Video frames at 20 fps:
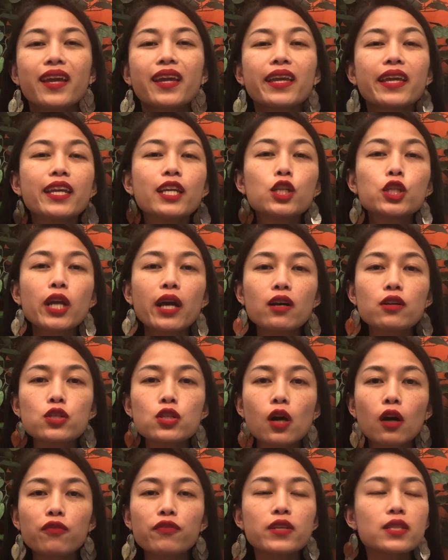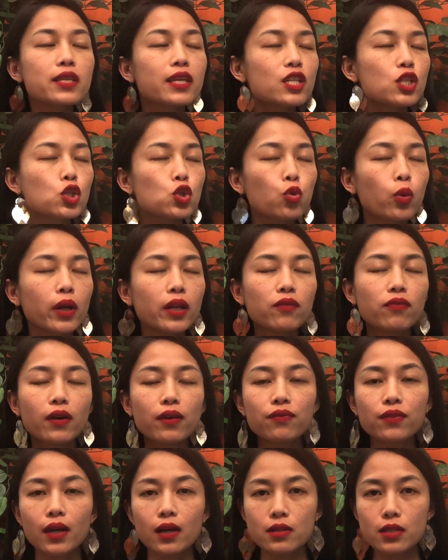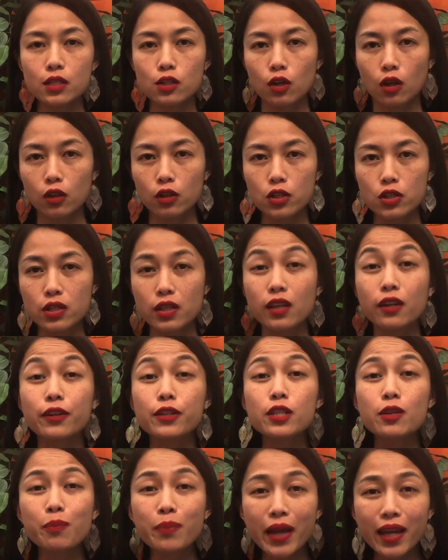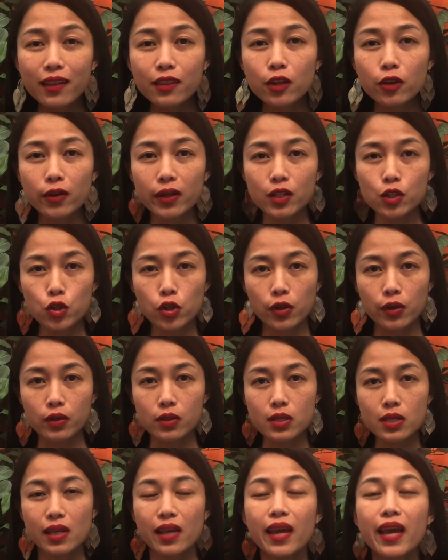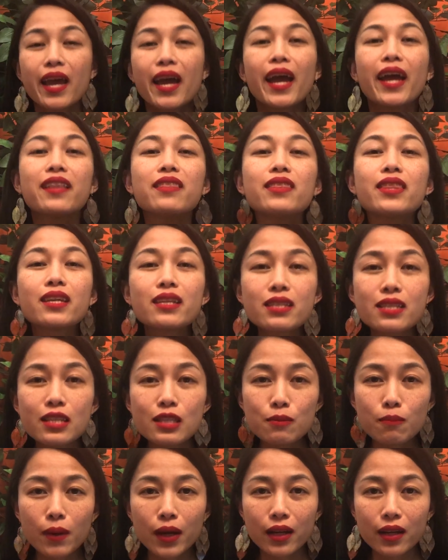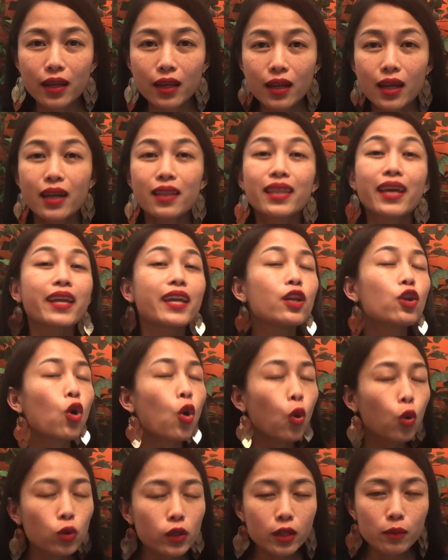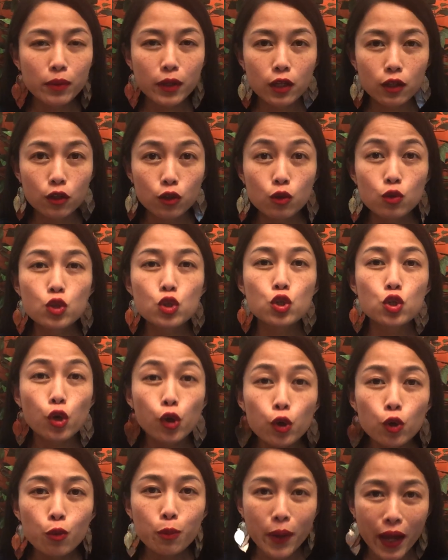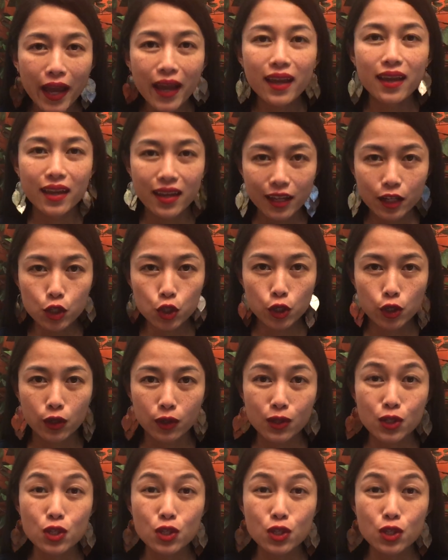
Each House office gets $25,000 a year to pay their interns. And this is money that can only be used to pay interns,